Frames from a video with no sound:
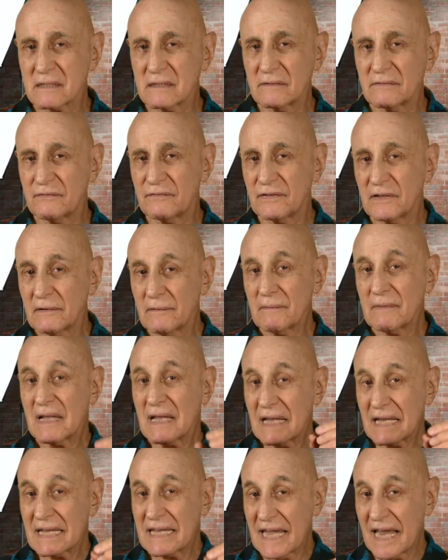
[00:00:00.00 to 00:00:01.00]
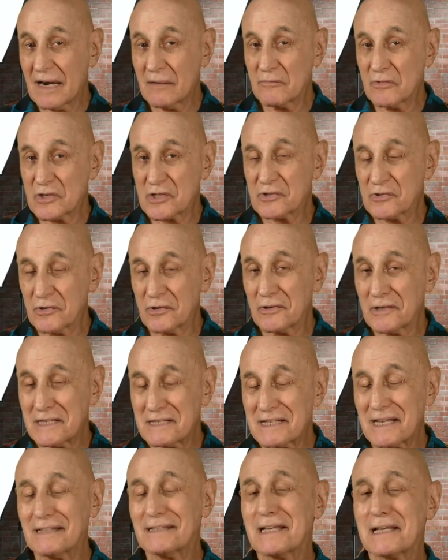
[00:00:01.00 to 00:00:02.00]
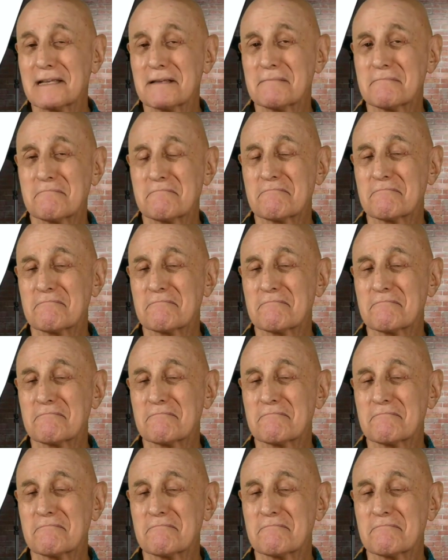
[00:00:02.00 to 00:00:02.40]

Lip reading: of camera storytelling,